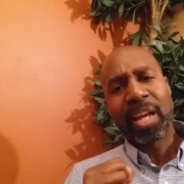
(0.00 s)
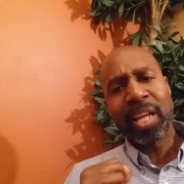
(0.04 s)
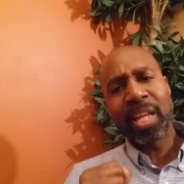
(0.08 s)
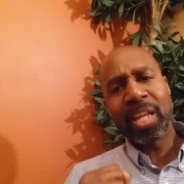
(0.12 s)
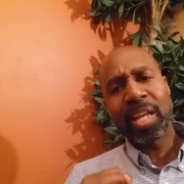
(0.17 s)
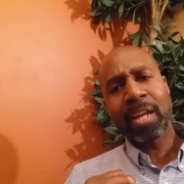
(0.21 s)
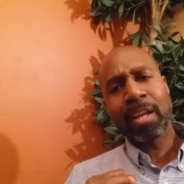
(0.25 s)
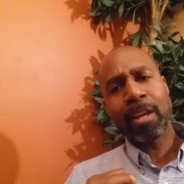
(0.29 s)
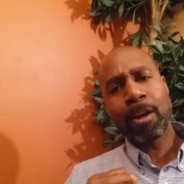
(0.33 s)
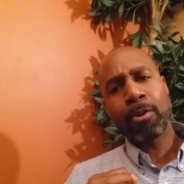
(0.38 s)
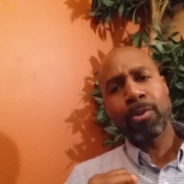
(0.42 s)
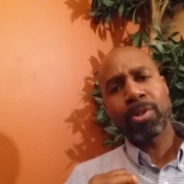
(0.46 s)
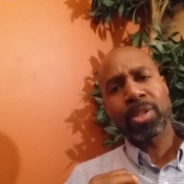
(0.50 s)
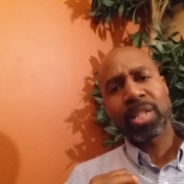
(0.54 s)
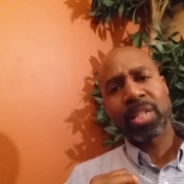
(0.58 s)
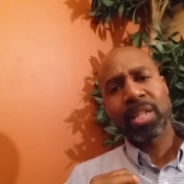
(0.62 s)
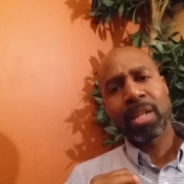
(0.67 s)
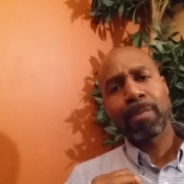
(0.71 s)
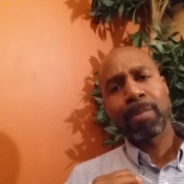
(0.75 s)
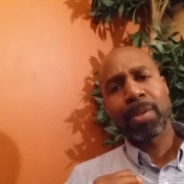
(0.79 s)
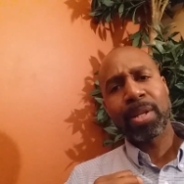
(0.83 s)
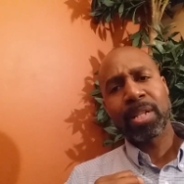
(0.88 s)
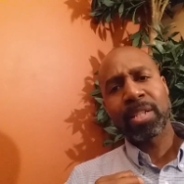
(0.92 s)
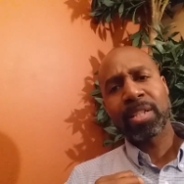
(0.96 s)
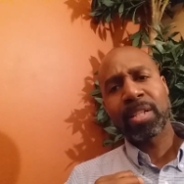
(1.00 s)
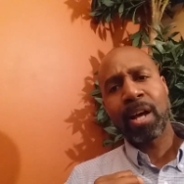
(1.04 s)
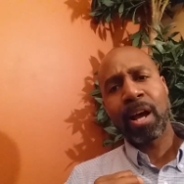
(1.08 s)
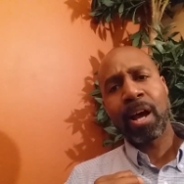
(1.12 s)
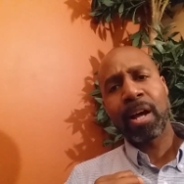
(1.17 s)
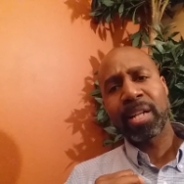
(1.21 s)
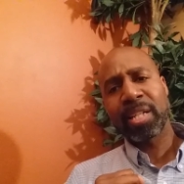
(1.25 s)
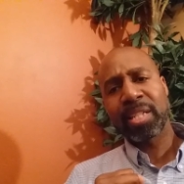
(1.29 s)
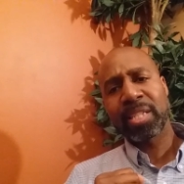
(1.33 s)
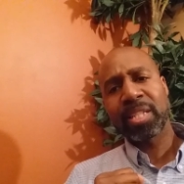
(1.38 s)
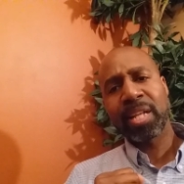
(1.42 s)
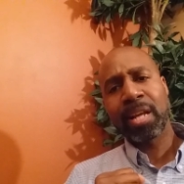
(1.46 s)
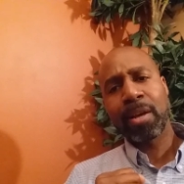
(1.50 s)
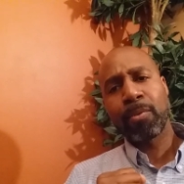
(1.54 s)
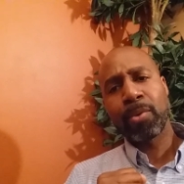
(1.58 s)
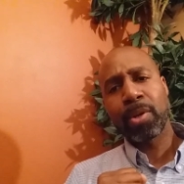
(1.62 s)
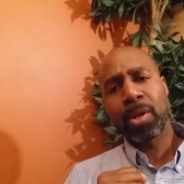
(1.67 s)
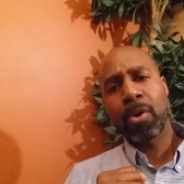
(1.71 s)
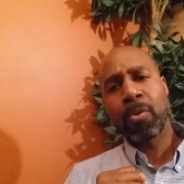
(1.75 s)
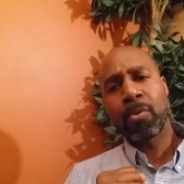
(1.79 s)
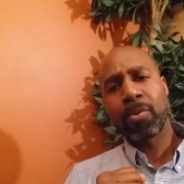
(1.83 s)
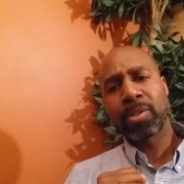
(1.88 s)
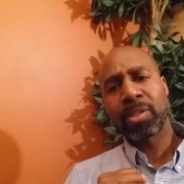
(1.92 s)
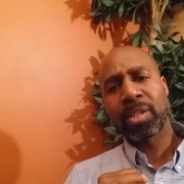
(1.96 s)
He can go to sleep because God has said
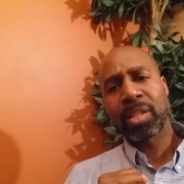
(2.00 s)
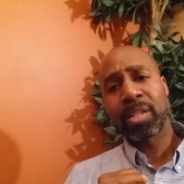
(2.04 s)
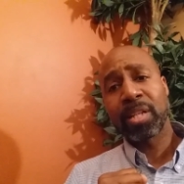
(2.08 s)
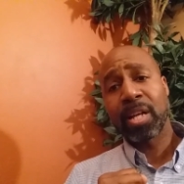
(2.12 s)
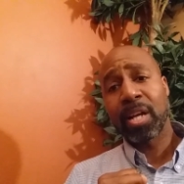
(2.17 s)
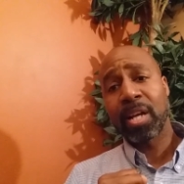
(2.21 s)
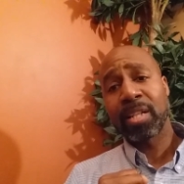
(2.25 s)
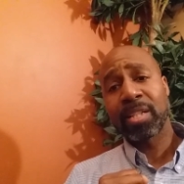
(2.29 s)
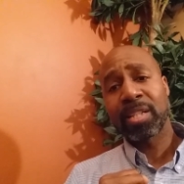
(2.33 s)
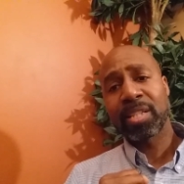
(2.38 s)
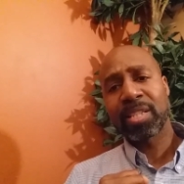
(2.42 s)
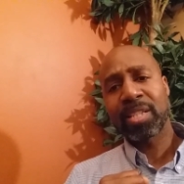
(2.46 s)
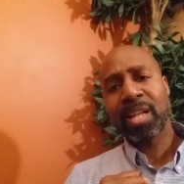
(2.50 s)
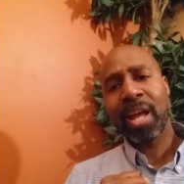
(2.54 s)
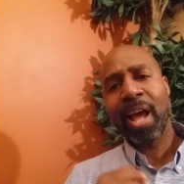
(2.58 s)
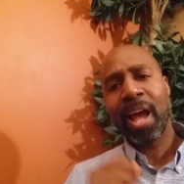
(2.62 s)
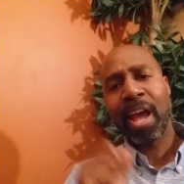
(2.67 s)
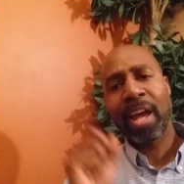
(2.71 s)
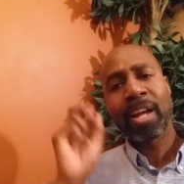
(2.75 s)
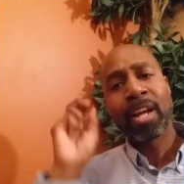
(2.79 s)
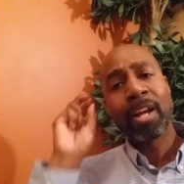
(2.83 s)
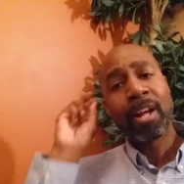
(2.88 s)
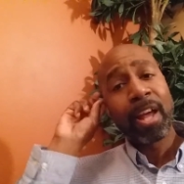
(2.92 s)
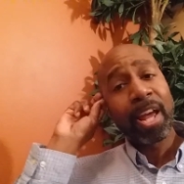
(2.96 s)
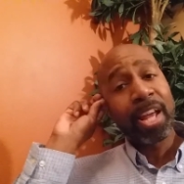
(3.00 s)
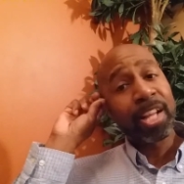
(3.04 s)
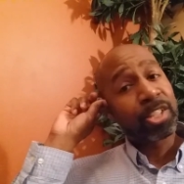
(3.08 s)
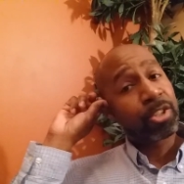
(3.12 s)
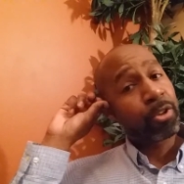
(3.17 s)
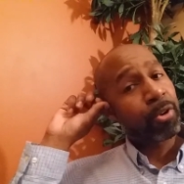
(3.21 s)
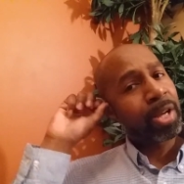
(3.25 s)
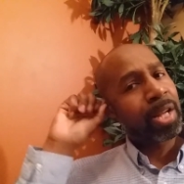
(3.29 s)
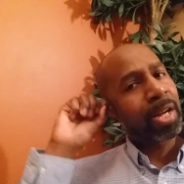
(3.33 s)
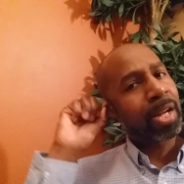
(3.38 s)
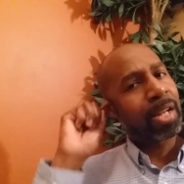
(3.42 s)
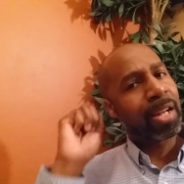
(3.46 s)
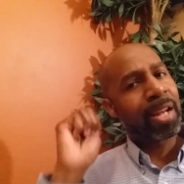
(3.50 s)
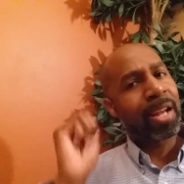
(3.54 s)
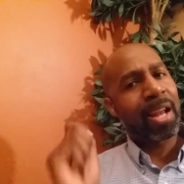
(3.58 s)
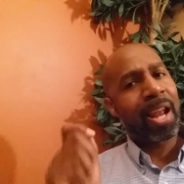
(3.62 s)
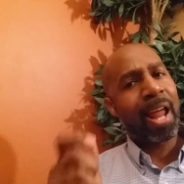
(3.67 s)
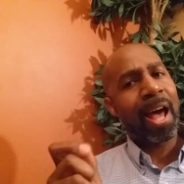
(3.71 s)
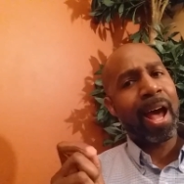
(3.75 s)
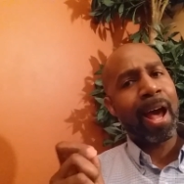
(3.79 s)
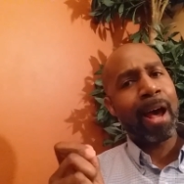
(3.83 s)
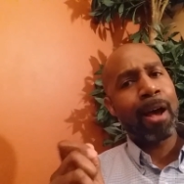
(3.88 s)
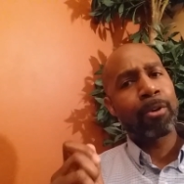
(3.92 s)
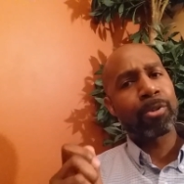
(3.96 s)
we're going to the other side, and so it
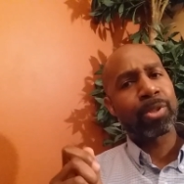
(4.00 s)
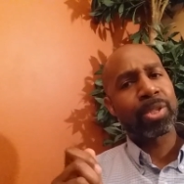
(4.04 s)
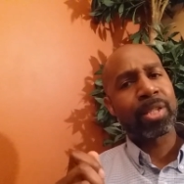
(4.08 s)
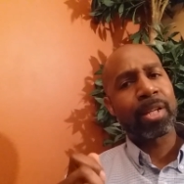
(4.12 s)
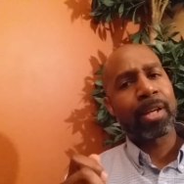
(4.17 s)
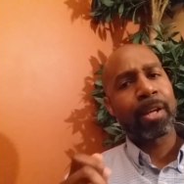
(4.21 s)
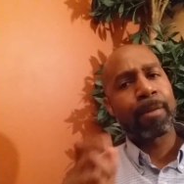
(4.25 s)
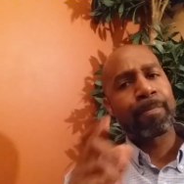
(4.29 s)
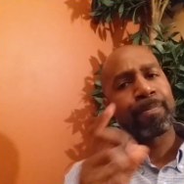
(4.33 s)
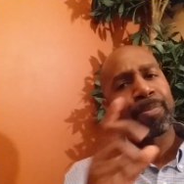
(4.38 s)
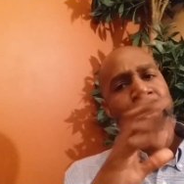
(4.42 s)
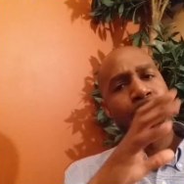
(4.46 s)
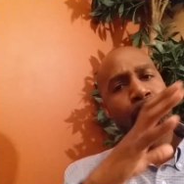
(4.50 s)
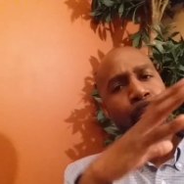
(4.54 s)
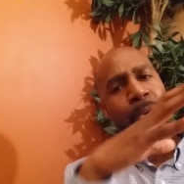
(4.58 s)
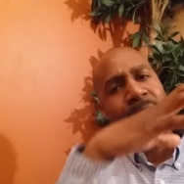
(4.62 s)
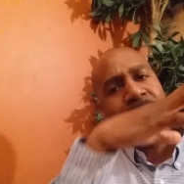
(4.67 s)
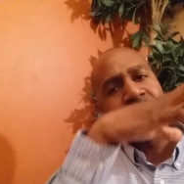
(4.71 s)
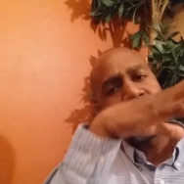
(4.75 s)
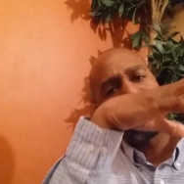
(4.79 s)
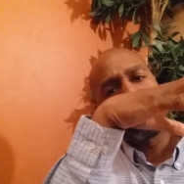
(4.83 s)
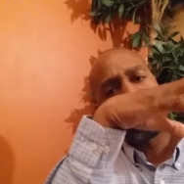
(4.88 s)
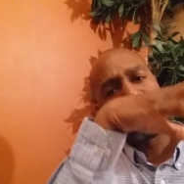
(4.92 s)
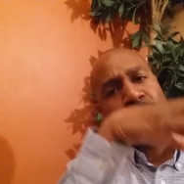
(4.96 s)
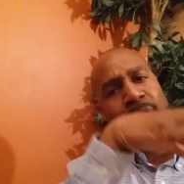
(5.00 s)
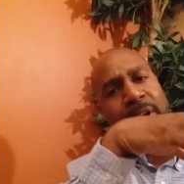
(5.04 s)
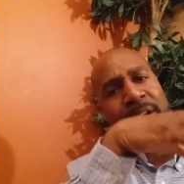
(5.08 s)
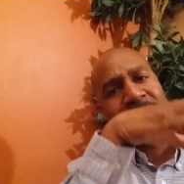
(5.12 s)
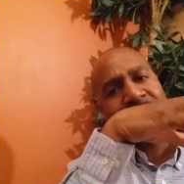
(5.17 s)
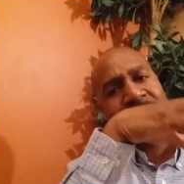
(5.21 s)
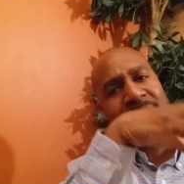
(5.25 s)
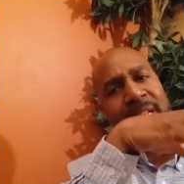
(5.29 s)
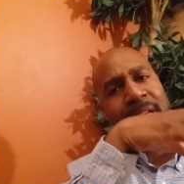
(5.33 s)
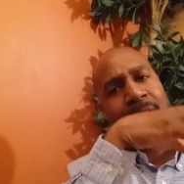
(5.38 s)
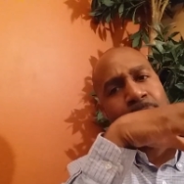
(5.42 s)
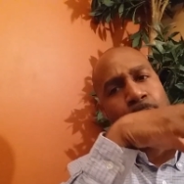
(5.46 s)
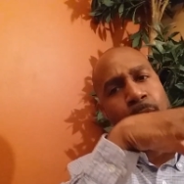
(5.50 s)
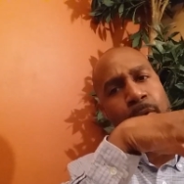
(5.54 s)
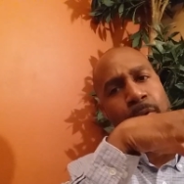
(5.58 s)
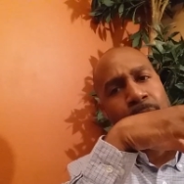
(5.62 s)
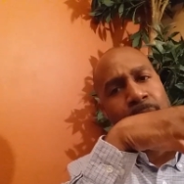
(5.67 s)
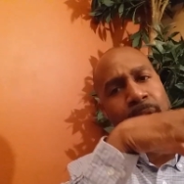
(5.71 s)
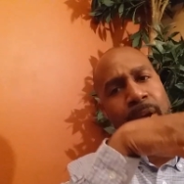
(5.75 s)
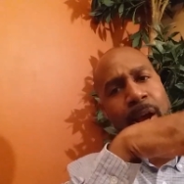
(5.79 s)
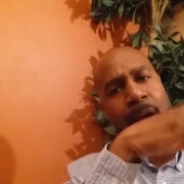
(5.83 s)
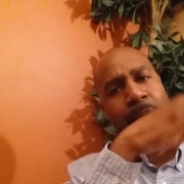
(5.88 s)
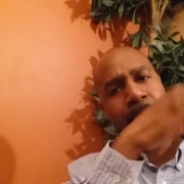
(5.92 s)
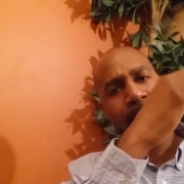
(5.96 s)
allows him when he's resting
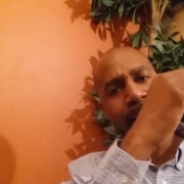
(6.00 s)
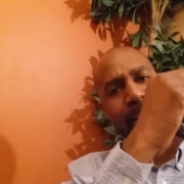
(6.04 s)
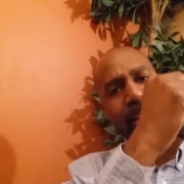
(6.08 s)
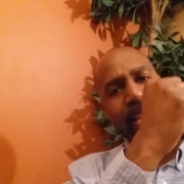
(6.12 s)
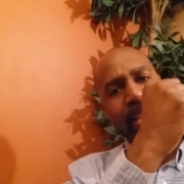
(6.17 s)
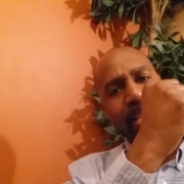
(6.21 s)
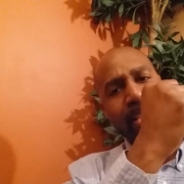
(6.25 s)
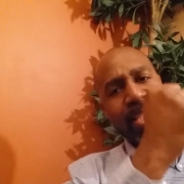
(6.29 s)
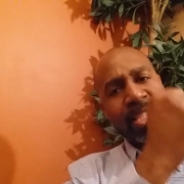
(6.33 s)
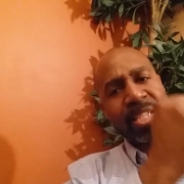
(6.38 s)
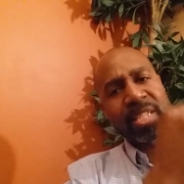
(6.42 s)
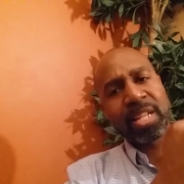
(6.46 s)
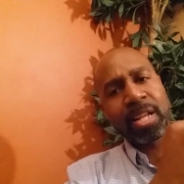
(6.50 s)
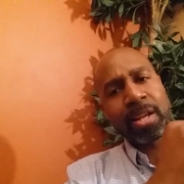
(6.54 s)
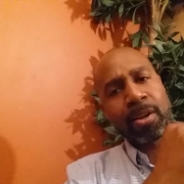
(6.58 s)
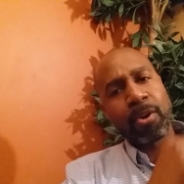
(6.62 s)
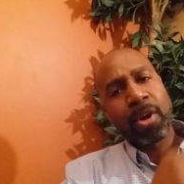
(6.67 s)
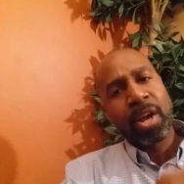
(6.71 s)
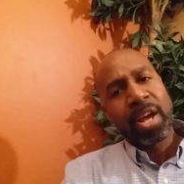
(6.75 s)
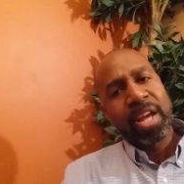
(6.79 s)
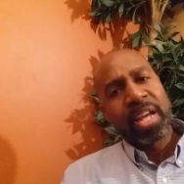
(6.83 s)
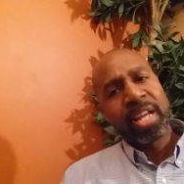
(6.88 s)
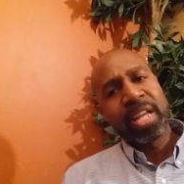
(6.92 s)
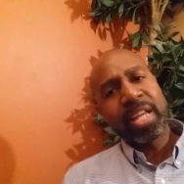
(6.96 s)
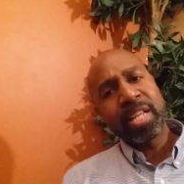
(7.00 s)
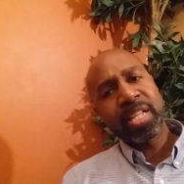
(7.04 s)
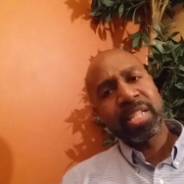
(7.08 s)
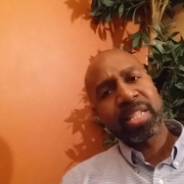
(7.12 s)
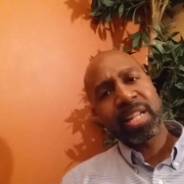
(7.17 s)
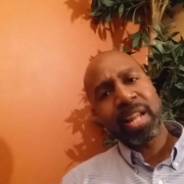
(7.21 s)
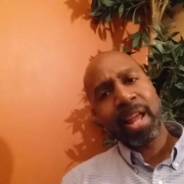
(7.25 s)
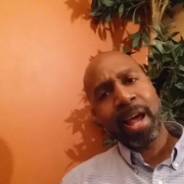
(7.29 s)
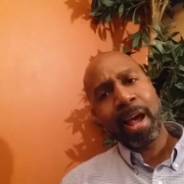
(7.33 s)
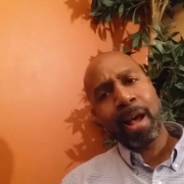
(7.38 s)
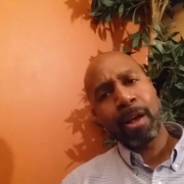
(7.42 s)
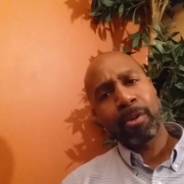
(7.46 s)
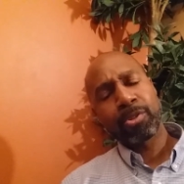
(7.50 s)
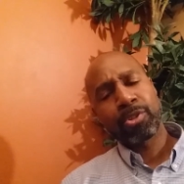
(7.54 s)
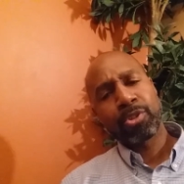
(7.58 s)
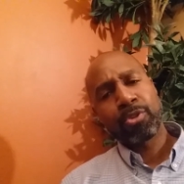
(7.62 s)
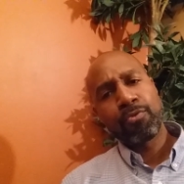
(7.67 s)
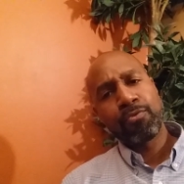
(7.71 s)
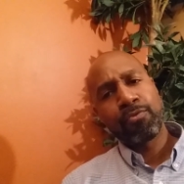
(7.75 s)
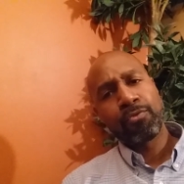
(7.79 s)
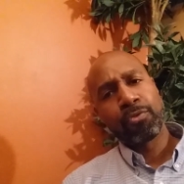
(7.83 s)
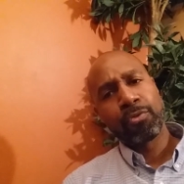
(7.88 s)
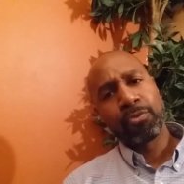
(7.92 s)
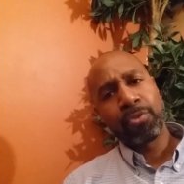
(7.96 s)
on God and he's still, he's allowed
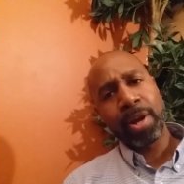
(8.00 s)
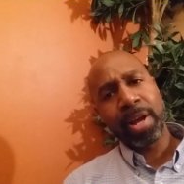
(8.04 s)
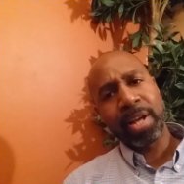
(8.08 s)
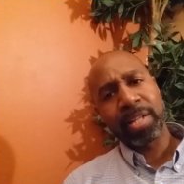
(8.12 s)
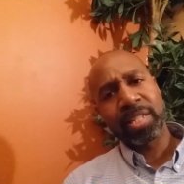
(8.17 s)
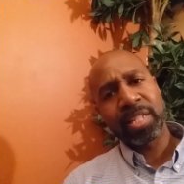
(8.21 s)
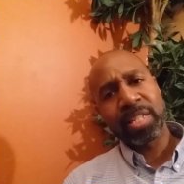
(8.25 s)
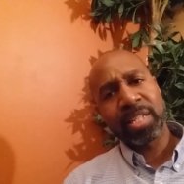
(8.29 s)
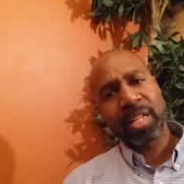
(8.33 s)
to rest.